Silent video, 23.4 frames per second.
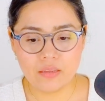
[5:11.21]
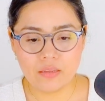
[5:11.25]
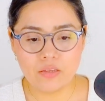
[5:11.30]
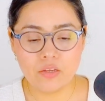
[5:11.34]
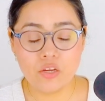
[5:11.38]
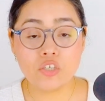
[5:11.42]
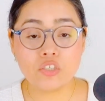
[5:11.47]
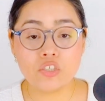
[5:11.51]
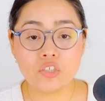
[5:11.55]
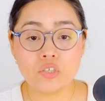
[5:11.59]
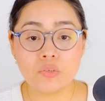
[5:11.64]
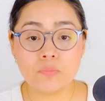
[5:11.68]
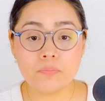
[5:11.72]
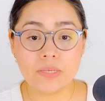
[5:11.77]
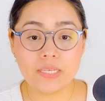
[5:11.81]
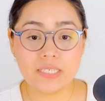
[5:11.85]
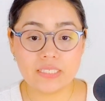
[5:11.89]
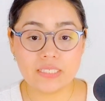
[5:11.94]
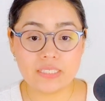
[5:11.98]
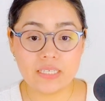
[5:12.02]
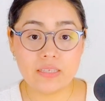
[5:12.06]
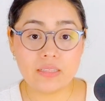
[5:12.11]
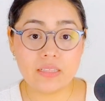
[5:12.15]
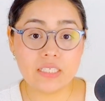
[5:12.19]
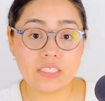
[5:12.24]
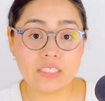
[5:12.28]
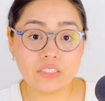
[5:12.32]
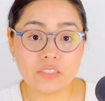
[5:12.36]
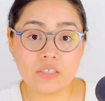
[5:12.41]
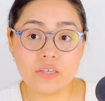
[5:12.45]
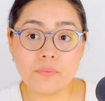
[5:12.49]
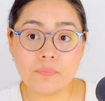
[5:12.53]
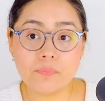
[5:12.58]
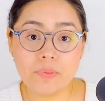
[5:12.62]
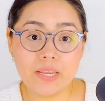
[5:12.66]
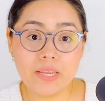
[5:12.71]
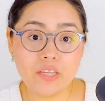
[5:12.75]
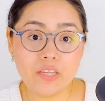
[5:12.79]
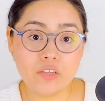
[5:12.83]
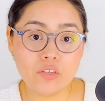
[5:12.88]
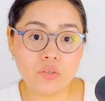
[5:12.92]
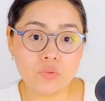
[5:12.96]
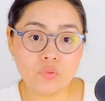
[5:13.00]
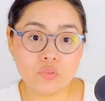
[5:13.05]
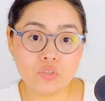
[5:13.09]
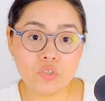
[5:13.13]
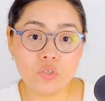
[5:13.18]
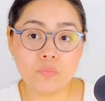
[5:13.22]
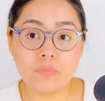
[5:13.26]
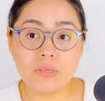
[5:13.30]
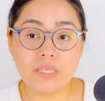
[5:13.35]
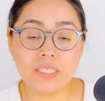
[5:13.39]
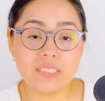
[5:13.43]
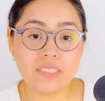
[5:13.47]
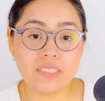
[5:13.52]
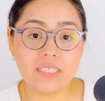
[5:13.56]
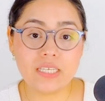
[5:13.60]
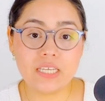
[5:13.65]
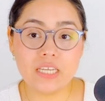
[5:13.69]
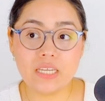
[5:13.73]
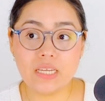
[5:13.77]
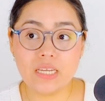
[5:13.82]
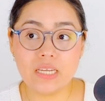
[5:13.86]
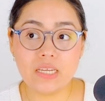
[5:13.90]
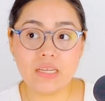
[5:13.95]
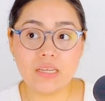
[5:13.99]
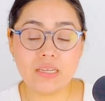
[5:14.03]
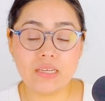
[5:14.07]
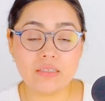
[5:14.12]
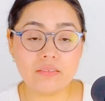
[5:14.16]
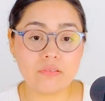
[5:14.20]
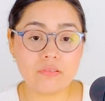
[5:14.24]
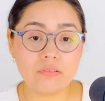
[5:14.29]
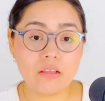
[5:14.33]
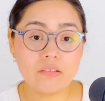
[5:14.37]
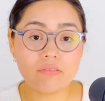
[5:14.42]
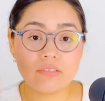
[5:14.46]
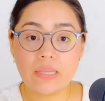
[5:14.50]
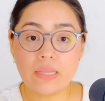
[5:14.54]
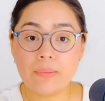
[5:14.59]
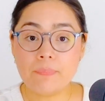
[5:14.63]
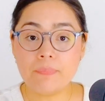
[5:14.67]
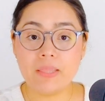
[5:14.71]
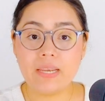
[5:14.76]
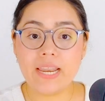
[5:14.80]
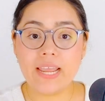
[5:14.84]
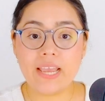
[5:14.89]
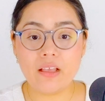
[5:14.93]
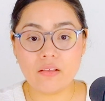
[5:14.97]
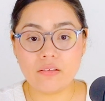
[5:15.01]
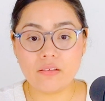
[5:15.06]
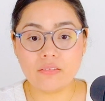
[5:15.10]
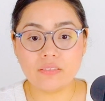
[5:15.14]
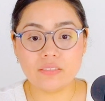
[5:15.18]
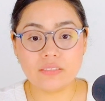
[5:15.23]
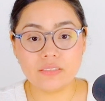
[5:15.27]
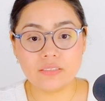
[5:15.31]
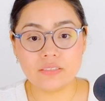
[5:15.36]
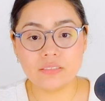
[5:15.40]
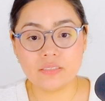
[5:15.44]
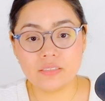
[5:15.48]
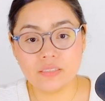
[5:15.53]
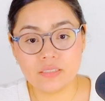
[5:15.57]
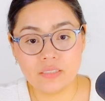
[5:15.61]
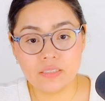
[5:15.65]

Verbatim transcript: You're too busy. This could be you too busy on something else.